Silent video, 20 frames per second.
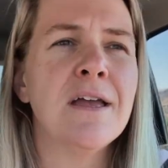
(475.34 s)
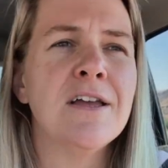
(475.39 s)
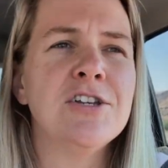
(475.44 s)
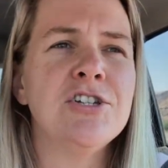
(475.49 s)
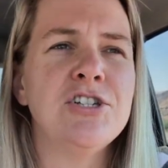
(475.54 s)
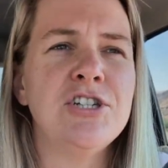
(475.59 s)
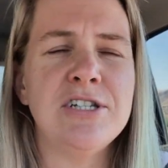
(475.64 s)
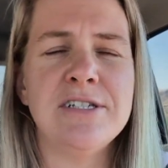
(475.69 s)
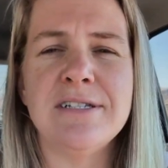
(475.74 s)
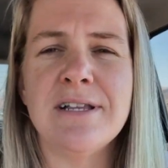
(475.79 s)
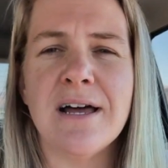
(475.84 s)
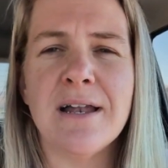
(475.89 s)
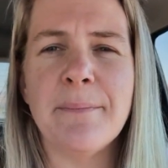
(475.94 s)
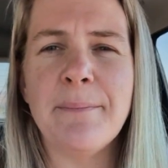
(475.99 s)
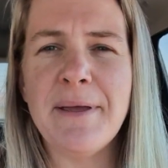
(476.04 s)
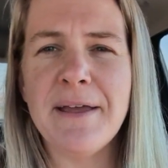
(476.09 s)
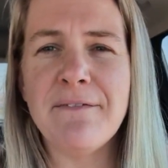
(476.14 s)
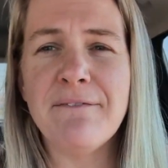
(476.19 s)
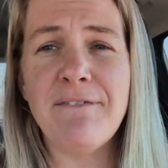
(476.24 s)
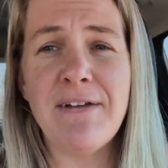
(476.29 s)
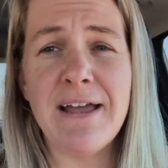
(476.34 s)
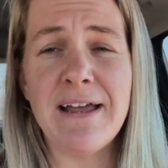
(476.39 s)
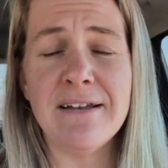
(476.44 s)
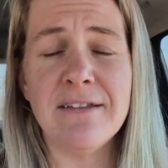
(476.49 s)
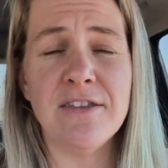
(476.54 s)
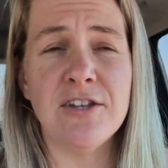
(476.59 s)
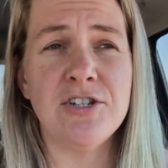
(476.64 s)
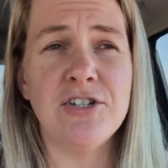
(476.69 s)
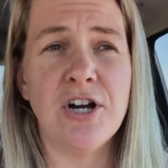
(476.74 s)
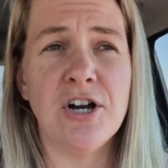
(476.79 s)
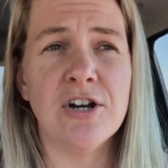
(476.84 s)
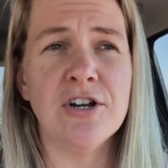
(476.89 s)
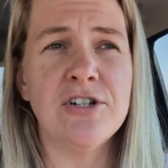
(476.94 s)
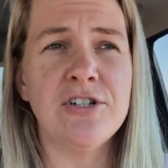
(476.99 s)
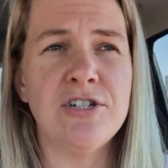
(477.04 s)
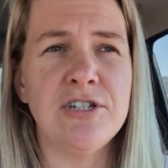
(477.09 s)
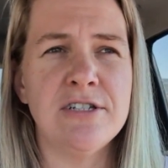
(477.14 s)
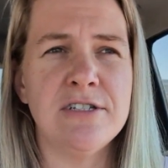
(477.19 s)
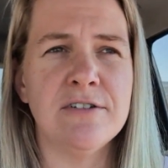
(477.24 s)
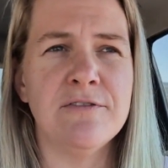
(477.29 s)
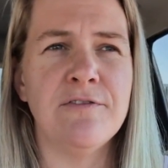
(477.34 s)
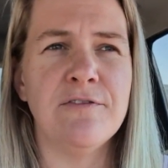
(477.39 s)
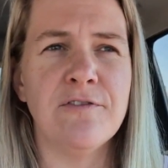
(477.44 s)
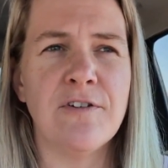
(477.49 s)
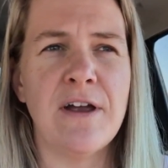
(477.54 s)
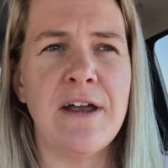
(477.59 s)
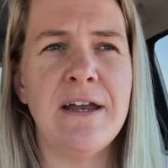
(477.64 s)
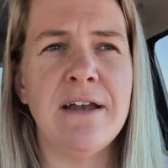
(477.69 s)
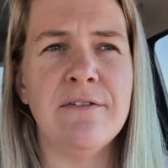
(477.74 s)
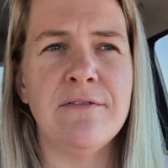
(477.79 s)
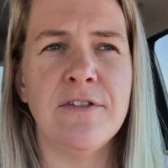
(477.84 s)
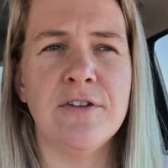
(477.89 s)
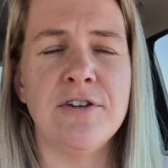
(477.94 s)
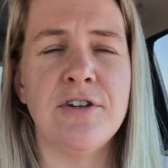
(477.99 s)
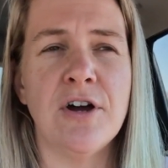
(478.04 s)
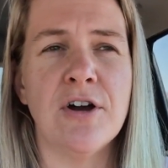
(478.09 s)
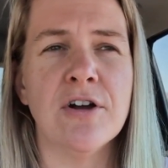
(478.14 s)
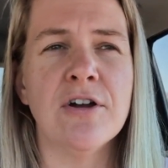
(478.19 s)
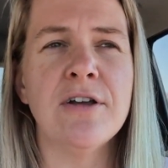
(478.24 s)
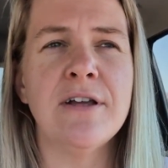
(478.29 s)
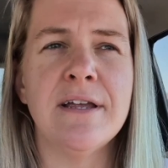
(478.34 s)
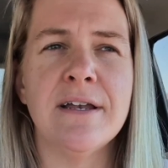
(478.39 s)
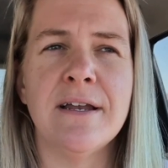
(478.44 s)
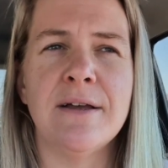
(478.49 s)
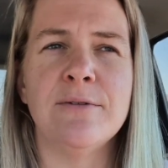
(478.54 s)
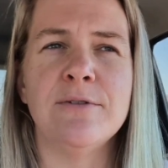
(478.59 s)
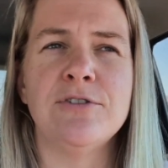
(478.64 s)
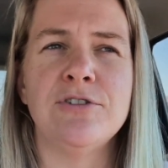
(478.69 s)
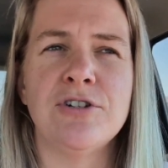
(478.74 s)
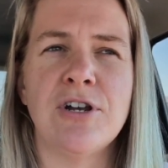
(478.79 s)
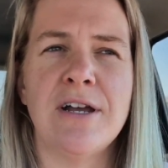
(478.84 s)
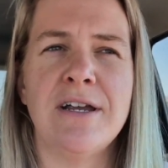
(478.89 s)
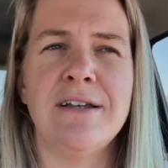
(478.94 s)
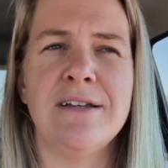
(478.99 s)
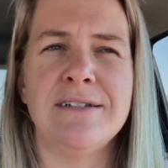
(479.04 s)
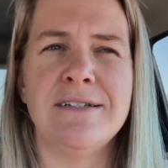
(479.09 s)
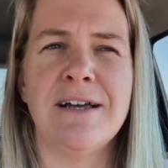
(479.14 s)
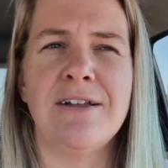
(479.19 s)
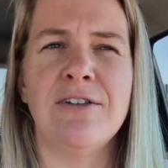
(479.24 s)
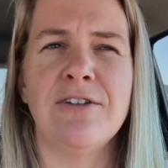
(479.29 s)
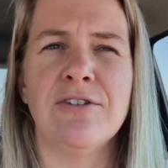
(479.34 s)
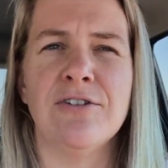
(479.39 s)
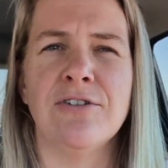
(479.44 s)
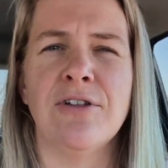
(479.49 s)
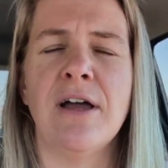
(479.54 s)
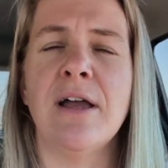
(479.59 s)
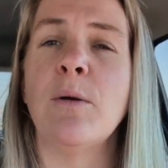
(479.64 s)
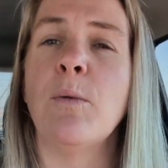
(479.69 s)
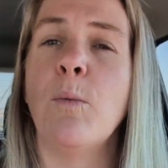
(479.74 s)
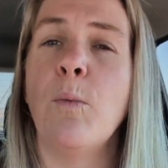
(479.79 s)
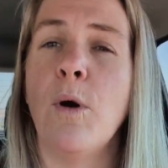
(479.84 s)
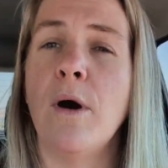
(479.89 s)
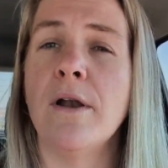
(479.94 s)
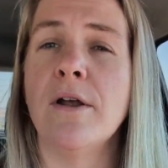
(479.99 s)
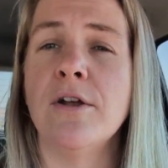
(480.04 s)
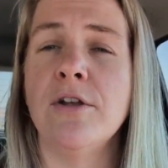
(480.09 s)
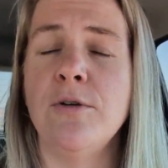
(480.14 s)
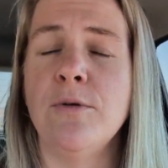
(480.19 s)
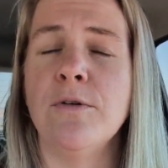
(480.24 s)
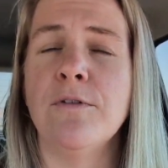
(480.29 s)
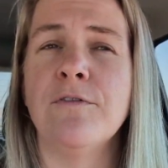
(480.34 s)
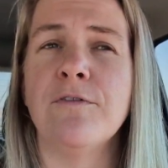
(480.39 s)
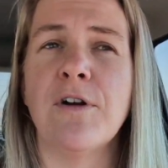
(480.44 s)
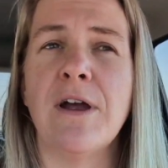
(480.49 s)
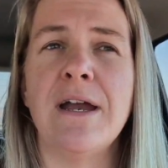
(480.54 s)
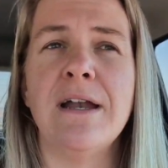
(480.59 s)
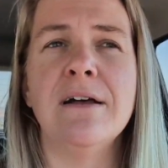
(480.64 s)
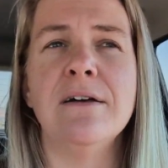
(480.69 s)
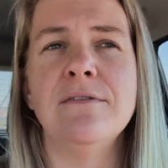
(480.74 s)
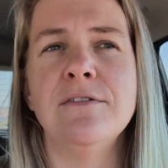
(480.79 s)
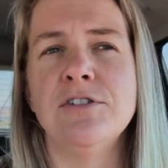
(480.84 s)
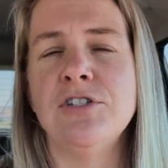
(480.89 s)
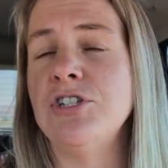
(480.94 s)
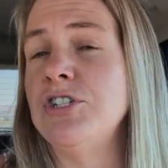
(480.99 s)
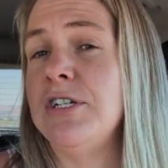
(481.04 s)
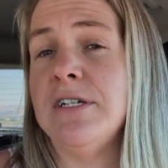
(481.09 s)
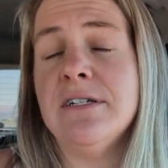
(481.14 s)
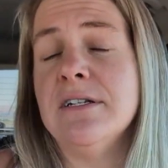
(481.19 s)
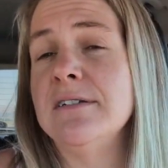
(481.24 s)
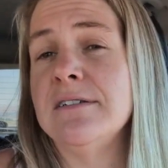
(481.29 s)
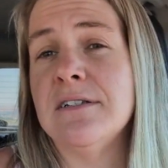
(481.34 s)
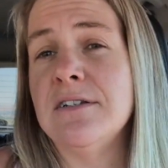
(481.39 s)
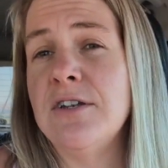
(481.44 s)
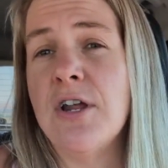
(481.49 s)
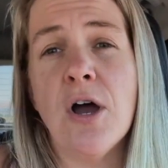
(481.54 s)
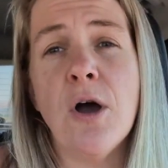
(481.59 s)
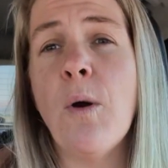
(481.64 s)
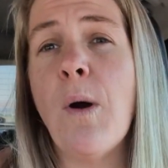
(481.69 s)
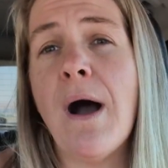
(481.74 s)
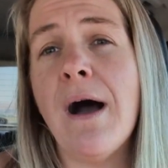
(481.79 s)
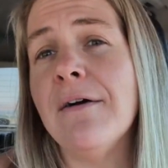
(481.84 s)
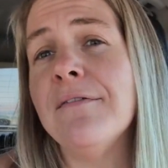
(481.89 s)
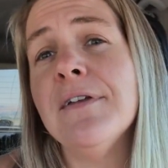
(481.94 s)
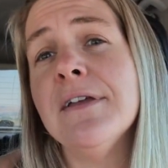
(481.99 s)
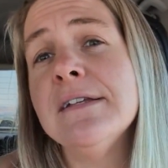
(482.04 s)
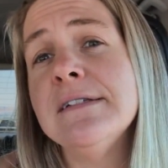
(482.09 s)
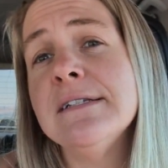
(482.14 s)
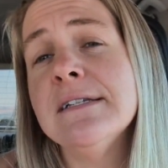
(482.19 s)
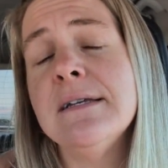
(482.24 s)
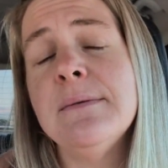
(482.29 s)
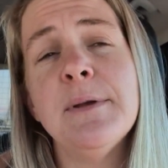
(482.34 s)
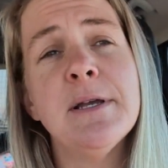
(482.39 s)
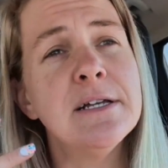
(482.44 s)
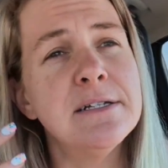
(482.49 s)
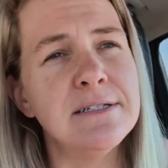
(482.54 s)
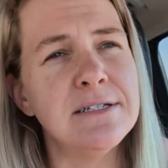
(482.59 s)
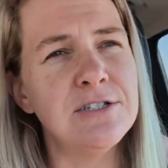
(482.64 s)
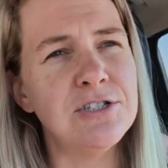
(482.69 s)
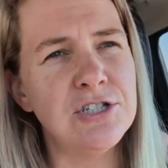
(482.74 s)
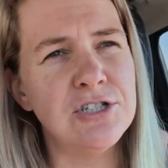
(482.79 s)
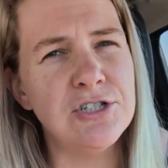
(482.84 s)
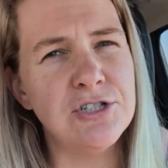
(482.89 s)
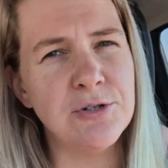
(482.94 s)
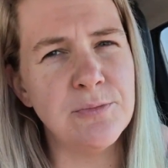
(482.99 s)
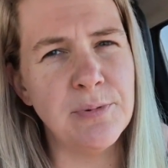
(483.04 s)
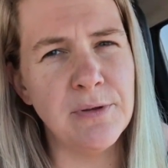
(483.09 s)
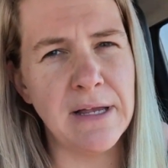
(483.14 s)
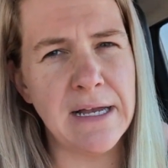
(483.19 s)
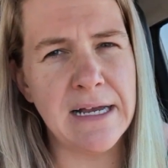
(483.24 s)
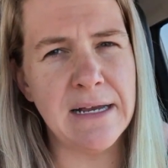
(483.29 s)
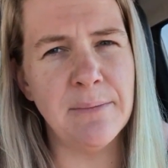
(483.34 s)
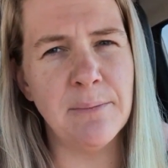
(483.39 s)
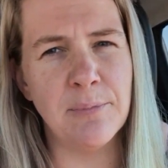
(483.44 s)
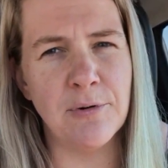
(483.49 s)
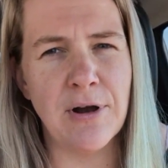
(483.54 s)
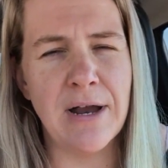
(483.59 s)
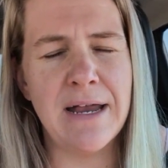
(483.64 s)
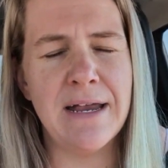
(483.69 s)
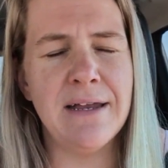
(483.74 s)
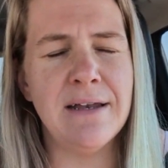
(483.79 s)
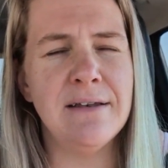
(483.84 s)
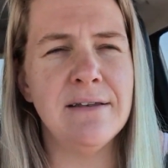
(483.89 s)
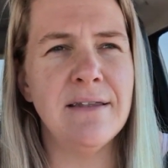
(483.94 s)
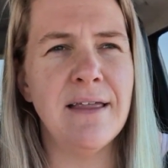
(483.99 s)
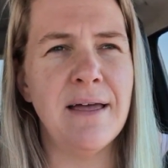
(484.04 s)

She's not a big fan of the dark. She's afraid of the dark. And I was trying to tell her, like, what are you afraid of? And she doesn't know, obviously, because it's just your brain